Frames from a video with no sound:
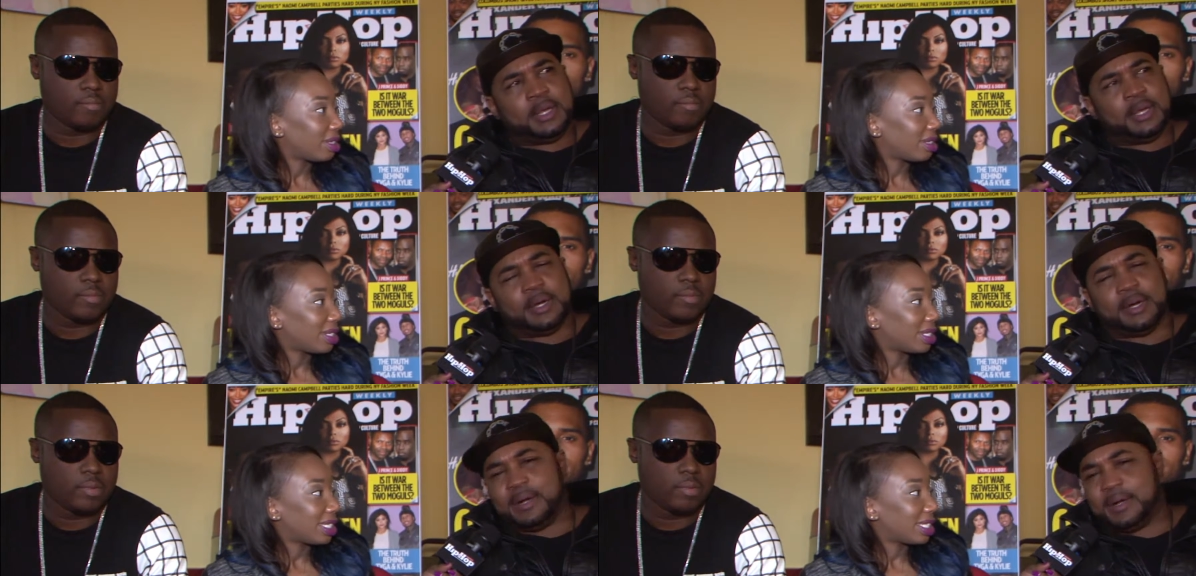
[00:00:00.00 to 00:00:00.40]

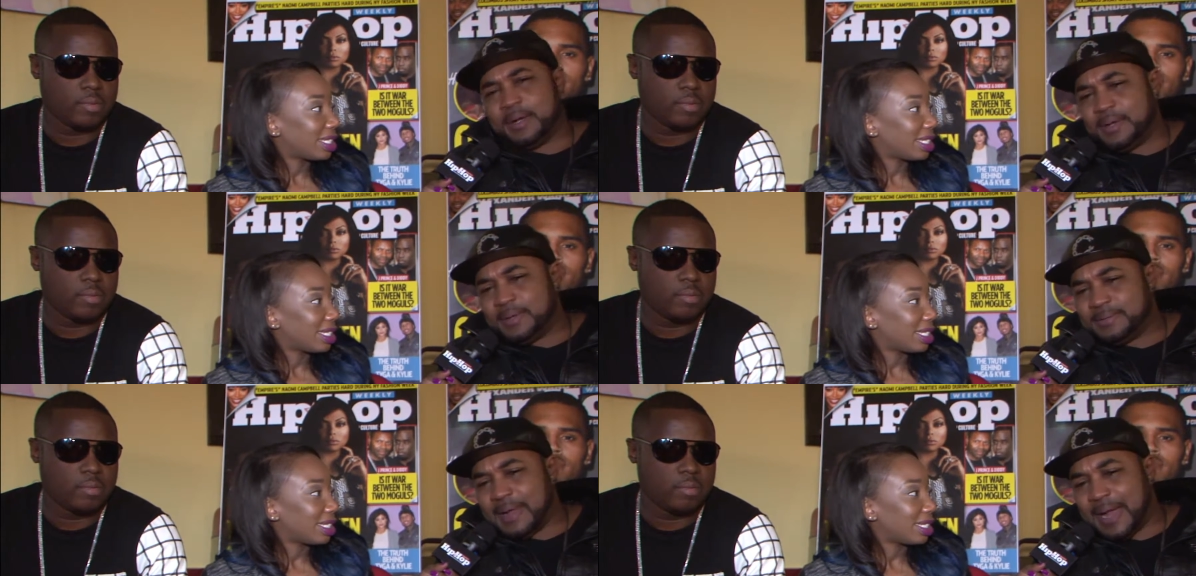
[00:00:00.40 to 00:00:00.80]

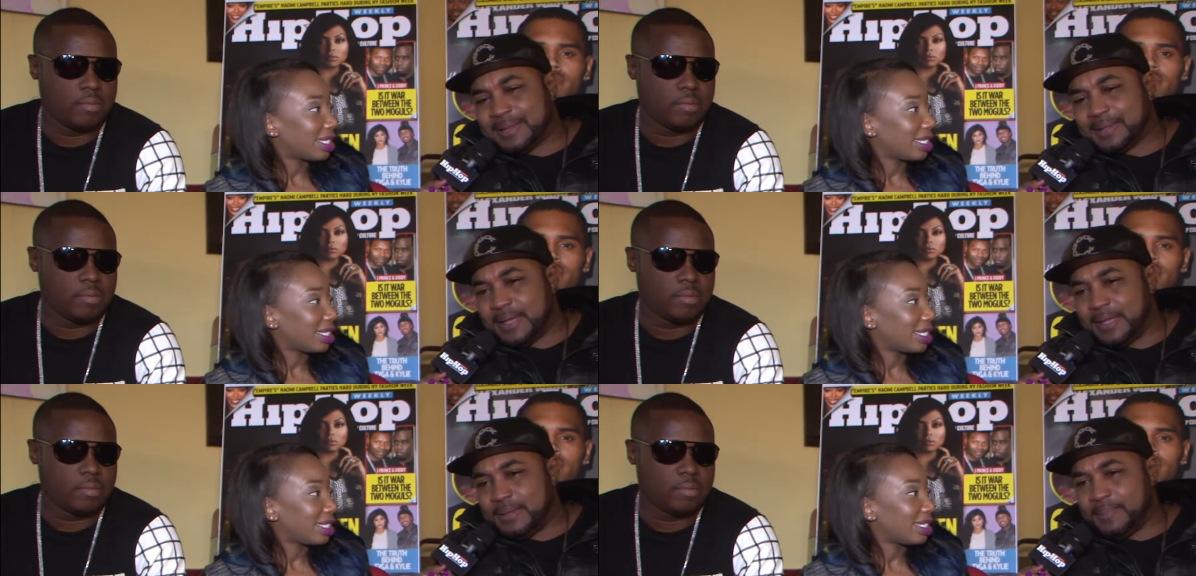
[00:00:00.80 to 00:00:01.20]
Speaker 1: Uh, I
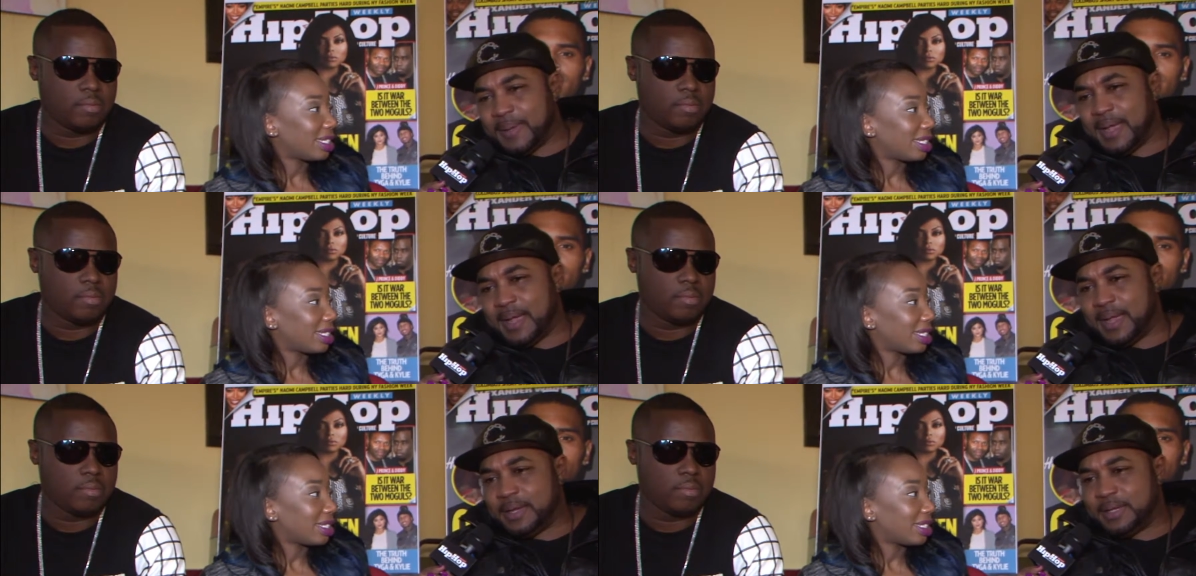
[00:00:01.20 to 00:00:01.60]
think,
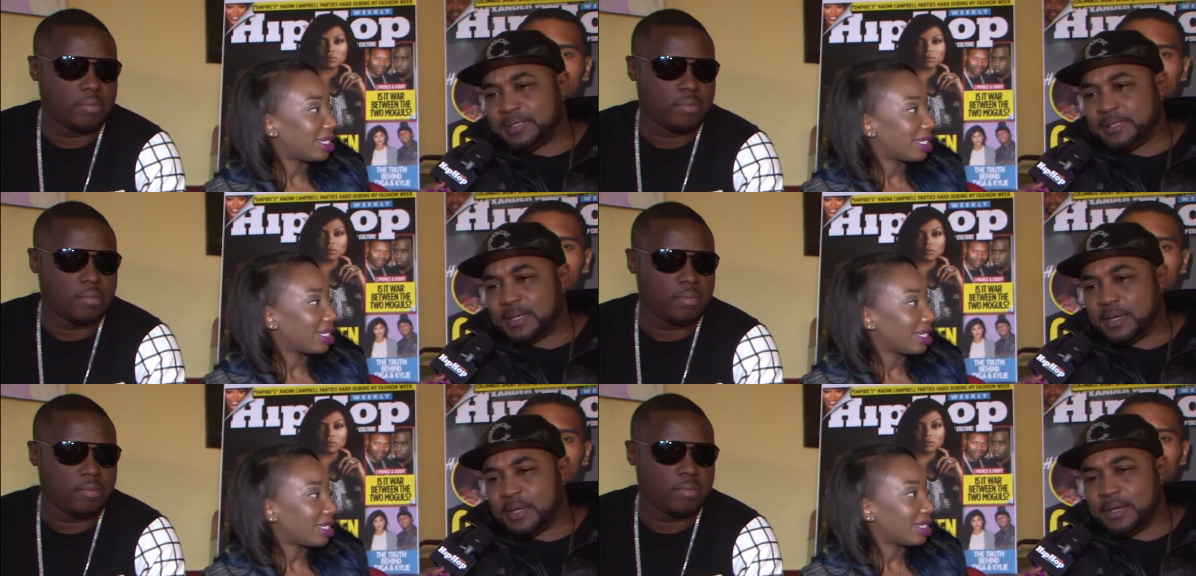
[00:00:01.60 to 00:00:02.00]
man,
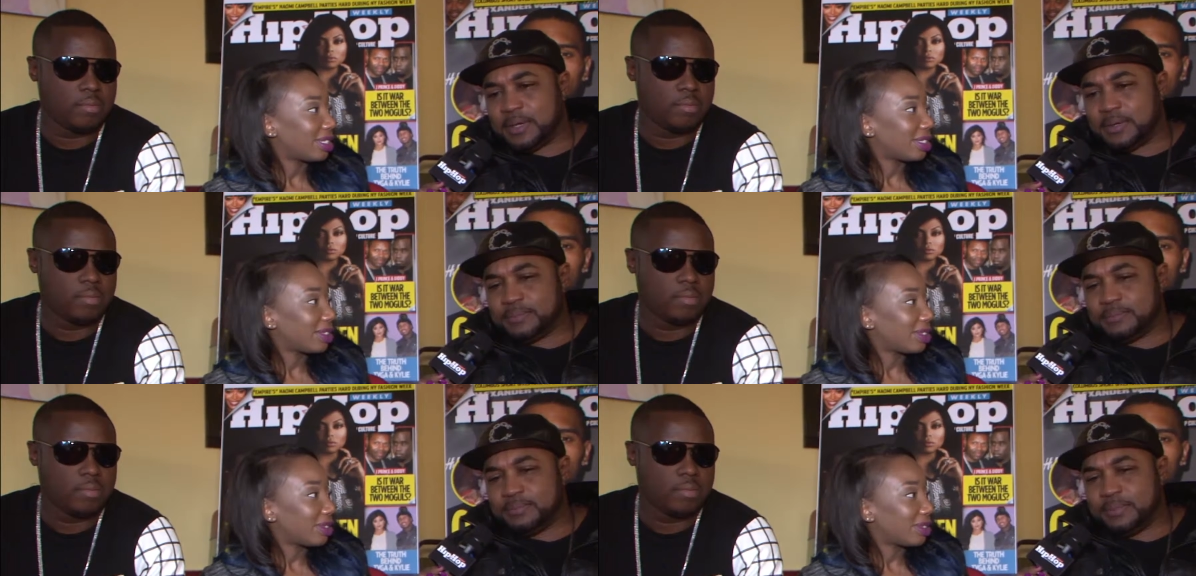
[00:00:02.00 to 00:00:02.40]
it's
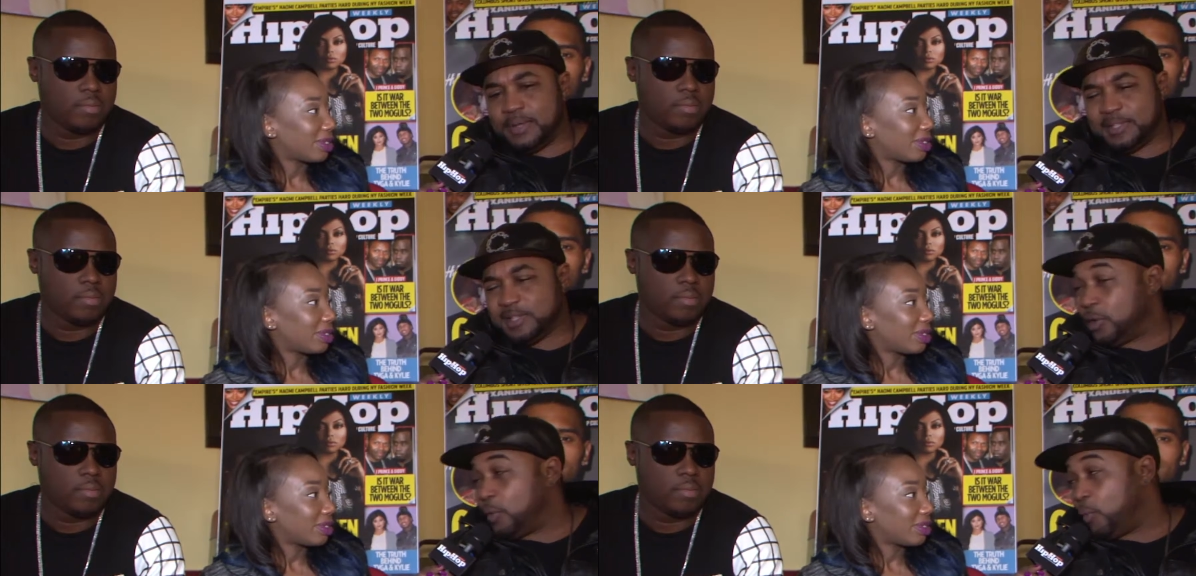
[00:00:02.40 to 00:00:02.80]
um,
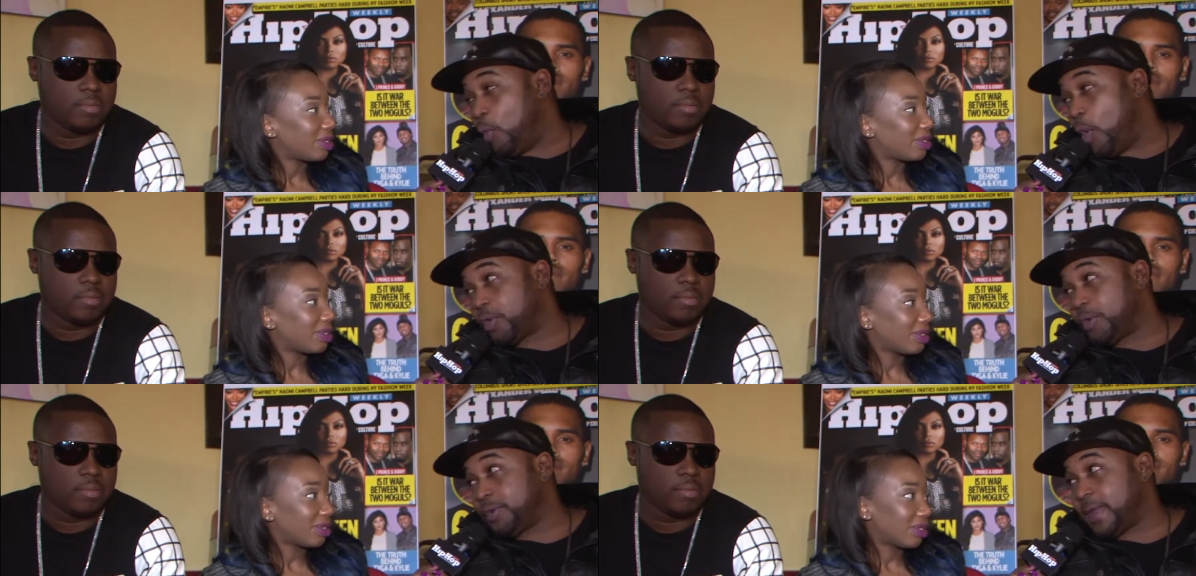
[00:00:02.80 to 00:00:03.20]
it's a little
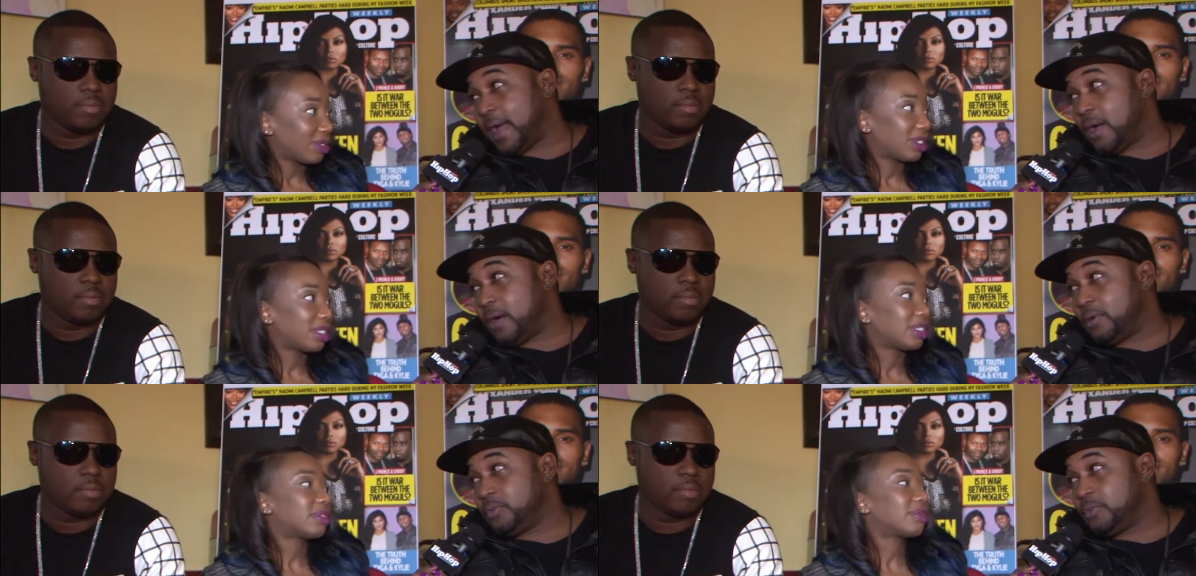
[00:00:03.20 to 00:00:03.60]
watered
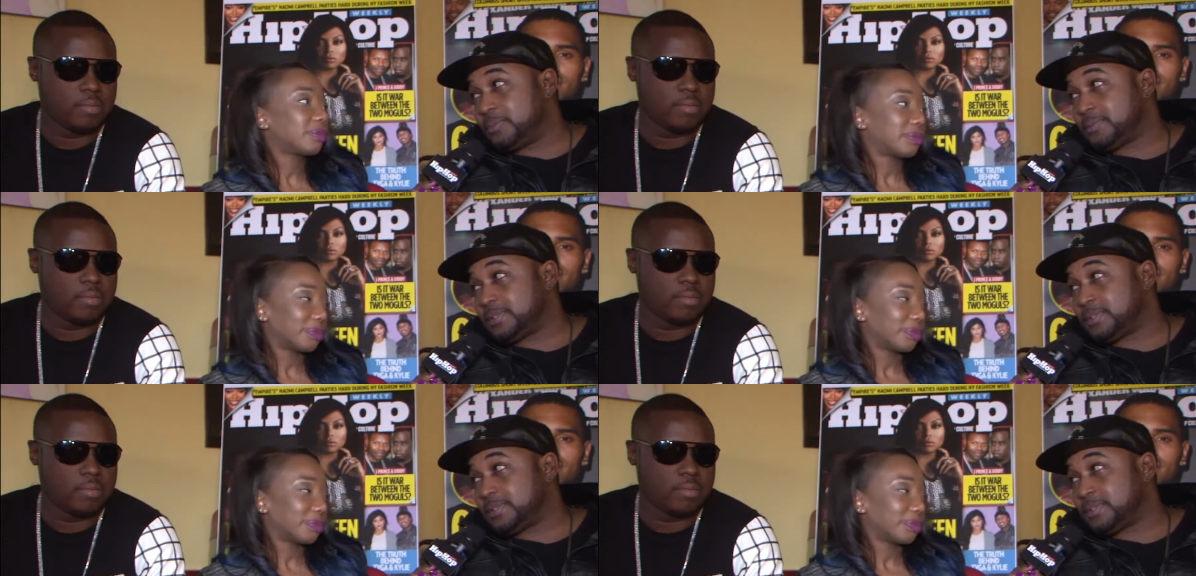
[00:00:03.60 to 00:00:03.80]
down. You know what I'm